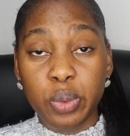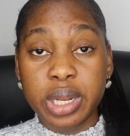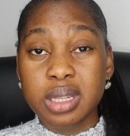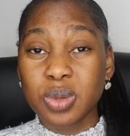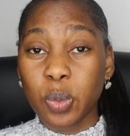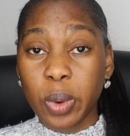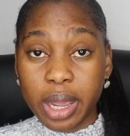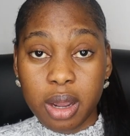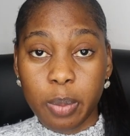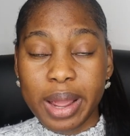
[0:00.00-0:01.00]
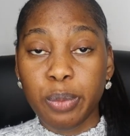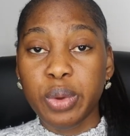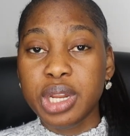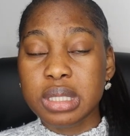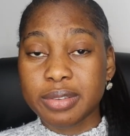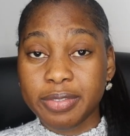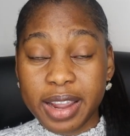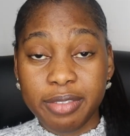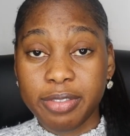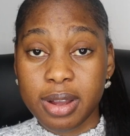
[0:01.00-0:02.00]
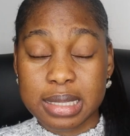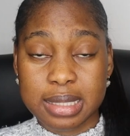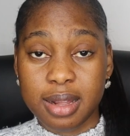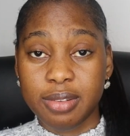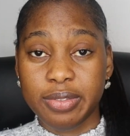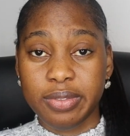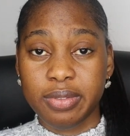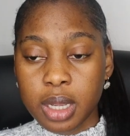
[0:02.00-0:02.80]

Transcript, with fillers: We need to wake up and we need to fight for ourselves